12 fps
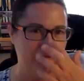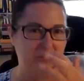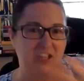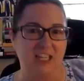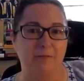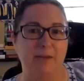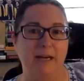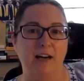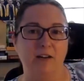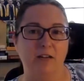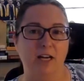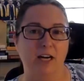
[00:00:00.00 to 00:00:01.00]
you think
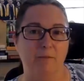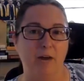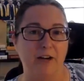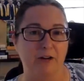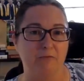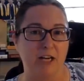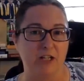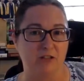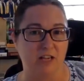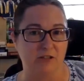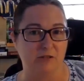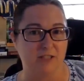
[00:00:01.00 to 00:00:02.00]
about uh, modern racial
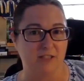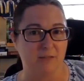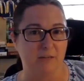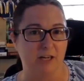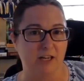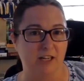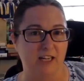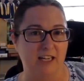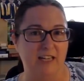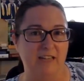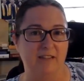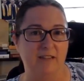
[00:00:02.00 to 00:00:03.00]
constructs in America
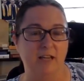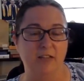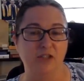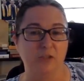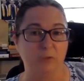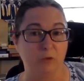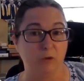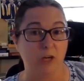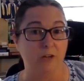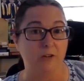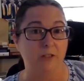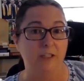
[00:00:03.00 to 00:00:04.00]
and uh, Jim
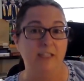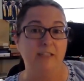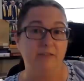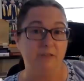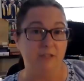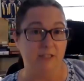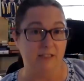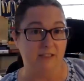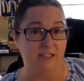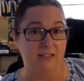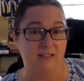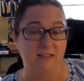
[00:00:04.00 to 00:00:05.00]
Crow, for
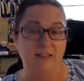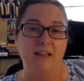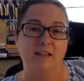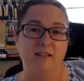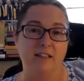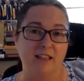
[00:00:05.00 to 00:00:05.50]
instance, the